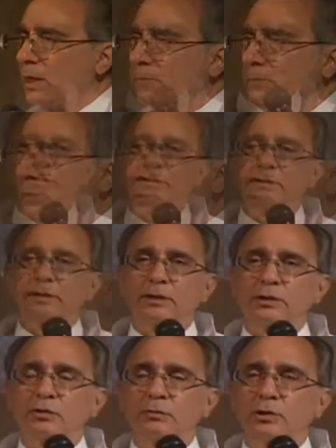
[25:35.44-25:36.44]
I'm not
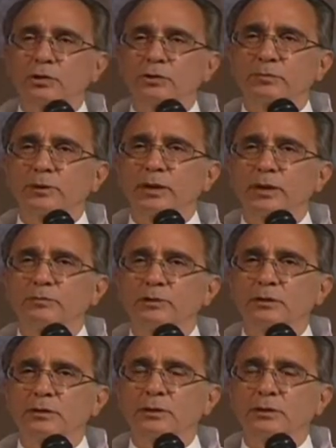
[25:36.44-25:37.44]
thanking you because my name's
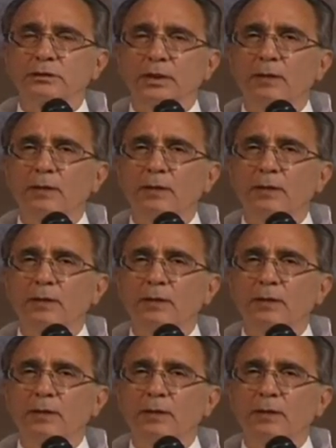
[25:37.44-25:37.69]
on the list.